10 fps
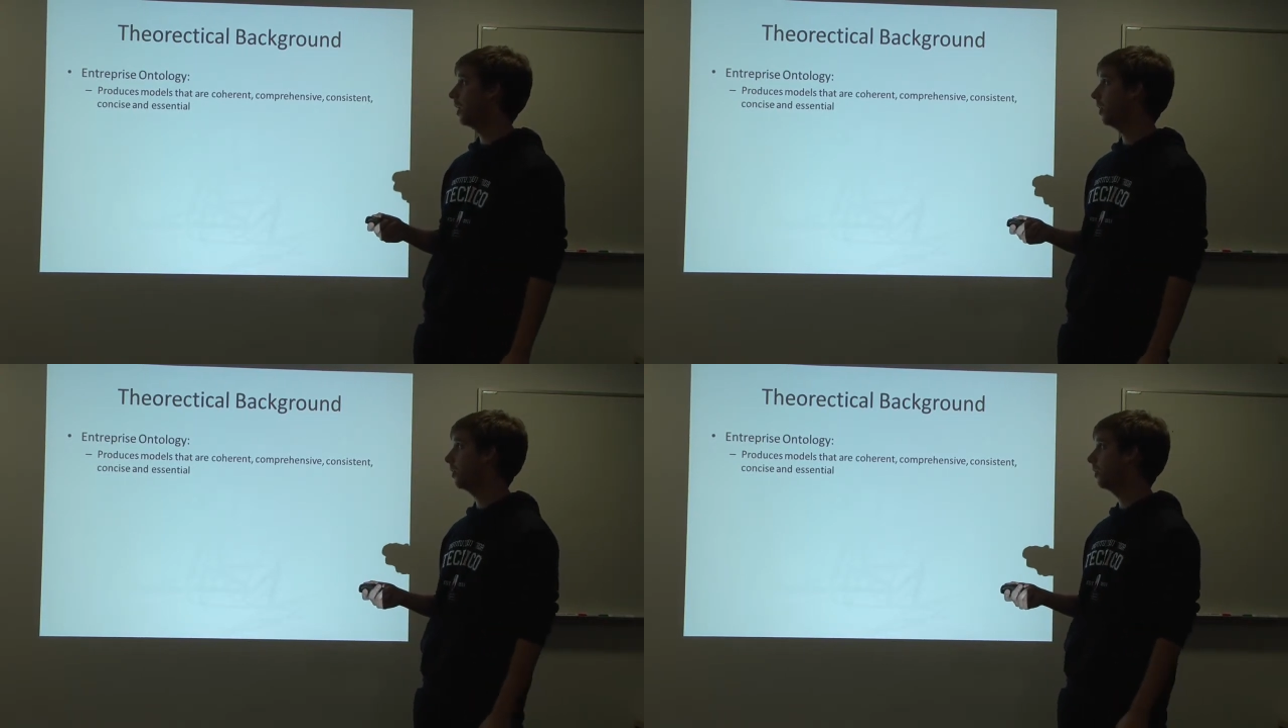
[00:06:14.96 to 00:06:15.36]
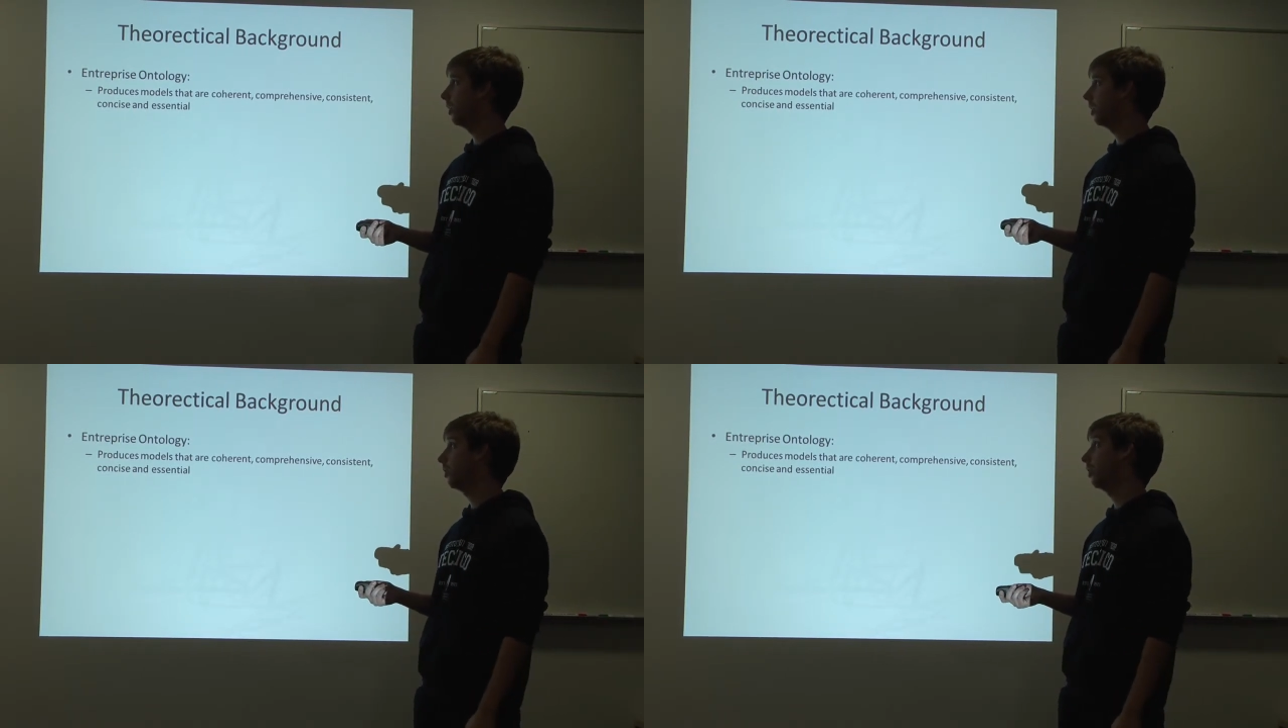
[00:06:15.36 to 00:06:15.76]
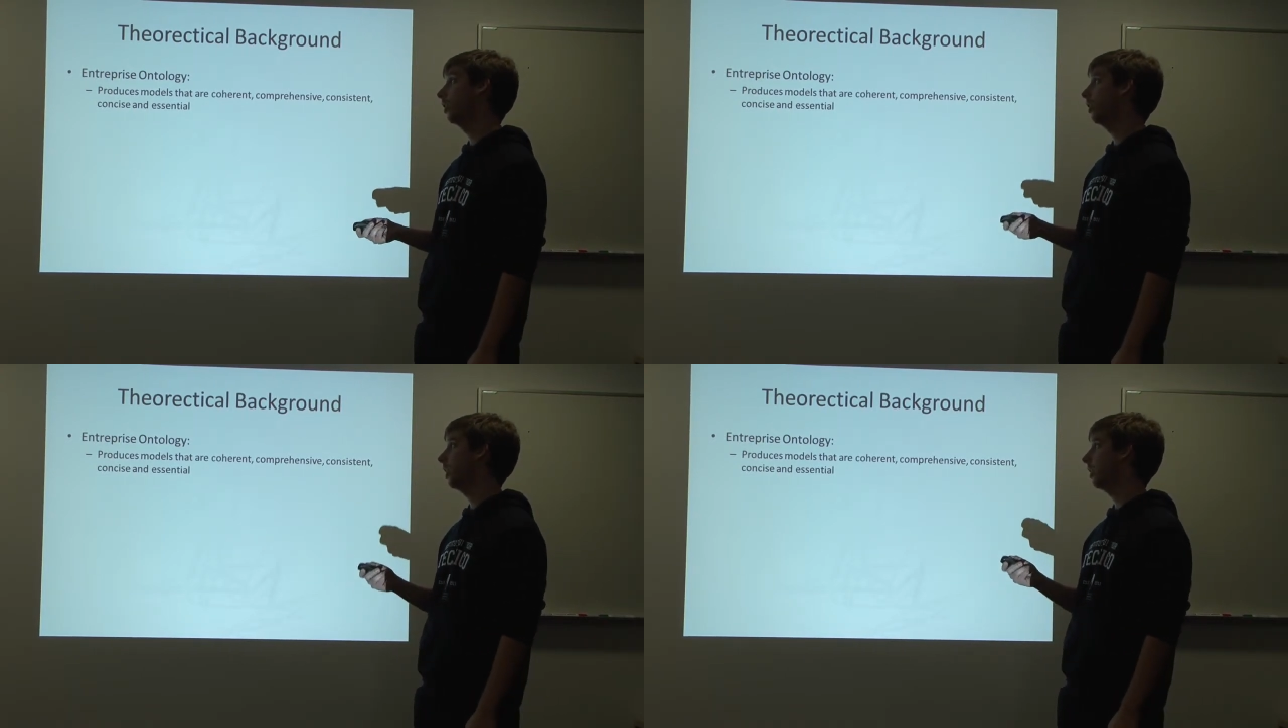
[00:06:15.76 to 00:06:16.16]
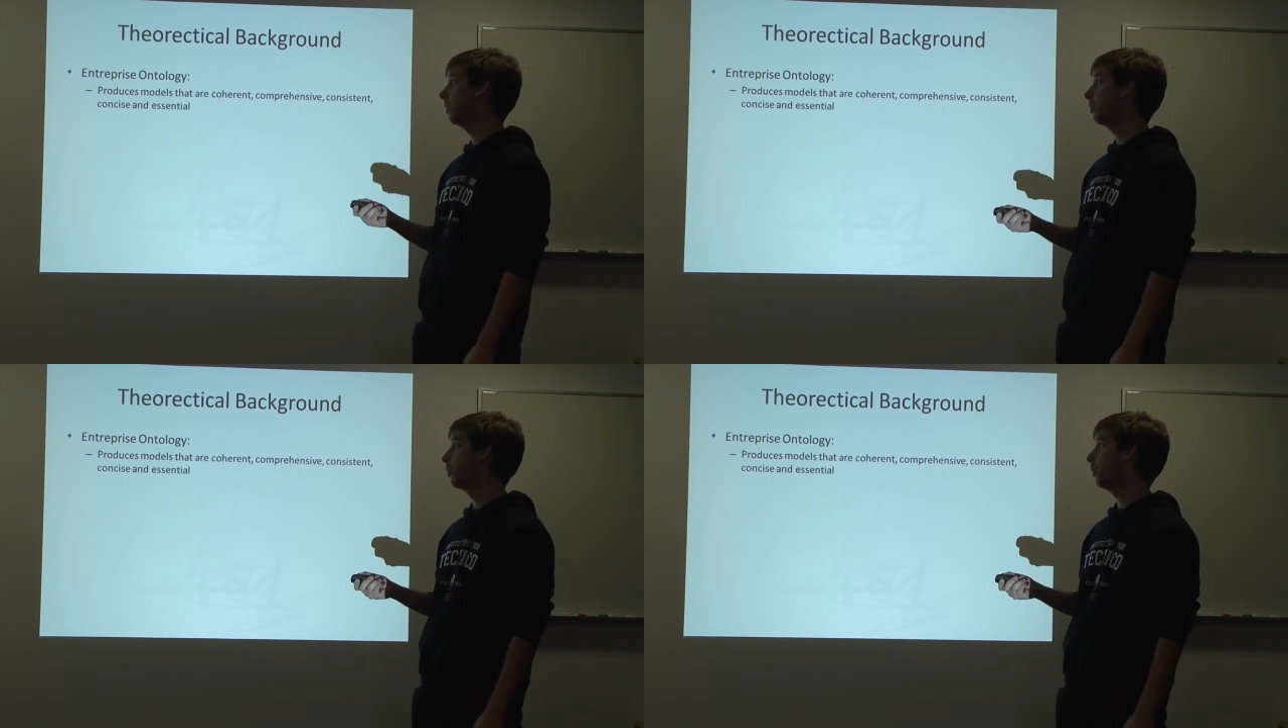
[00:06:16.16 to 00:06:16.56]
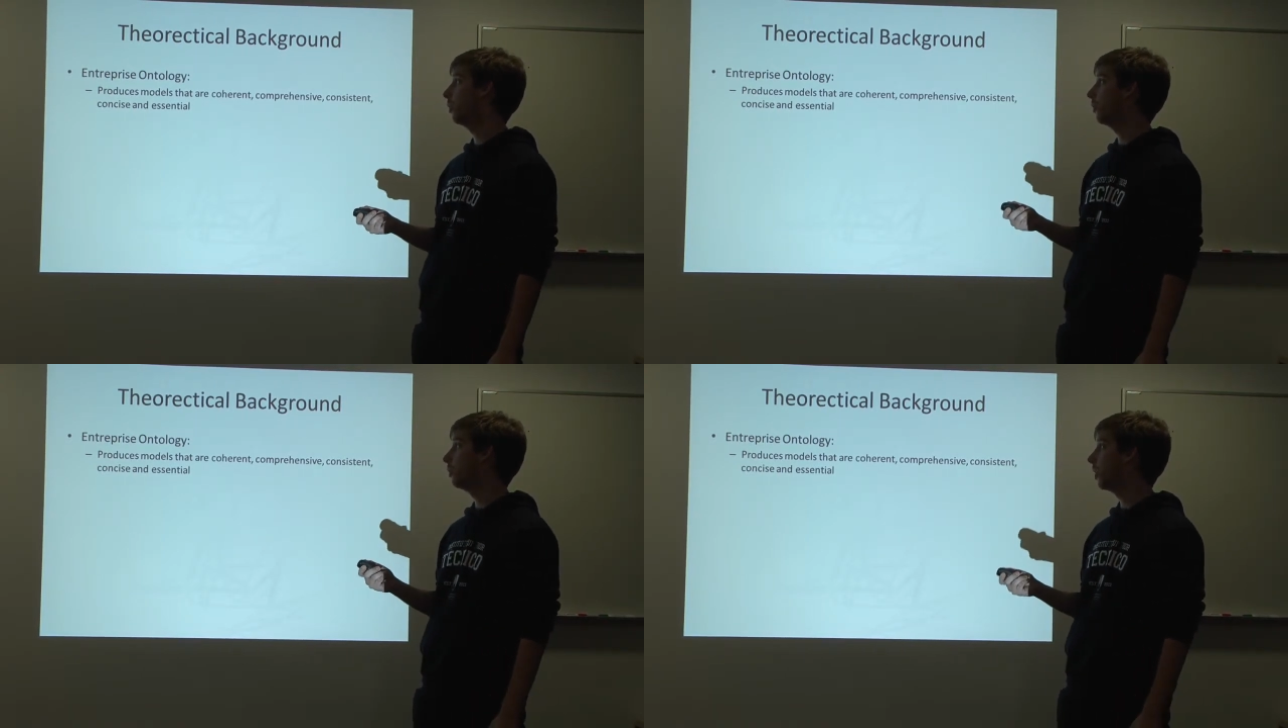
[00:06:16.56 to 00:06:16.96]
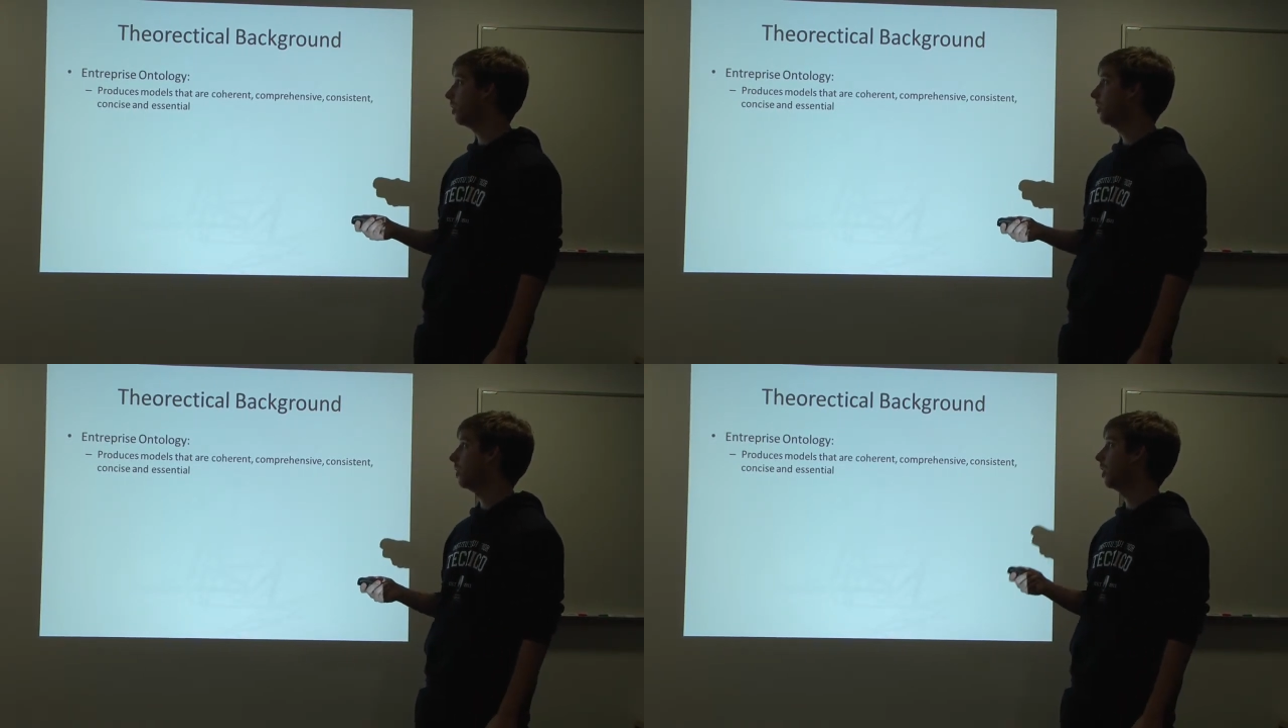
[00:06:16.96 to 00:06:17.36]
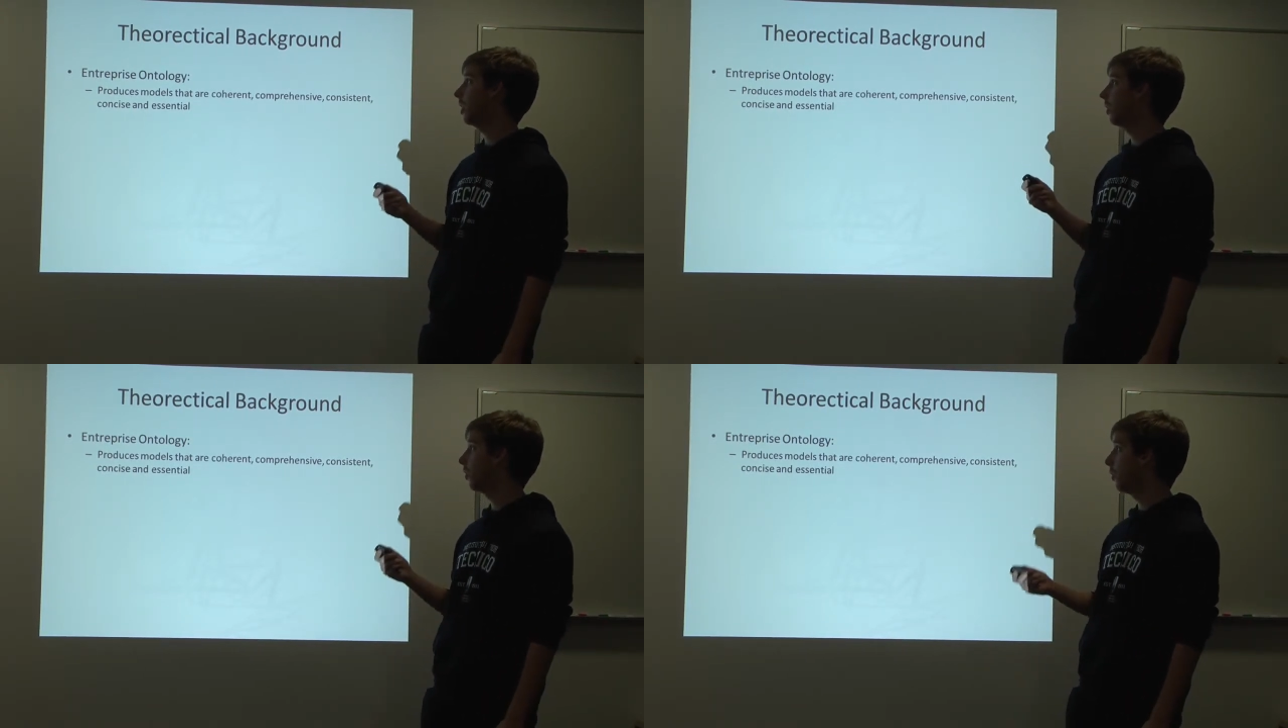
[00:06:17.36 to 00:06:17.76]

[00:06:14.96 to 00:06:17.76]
is an ontology that produces models that are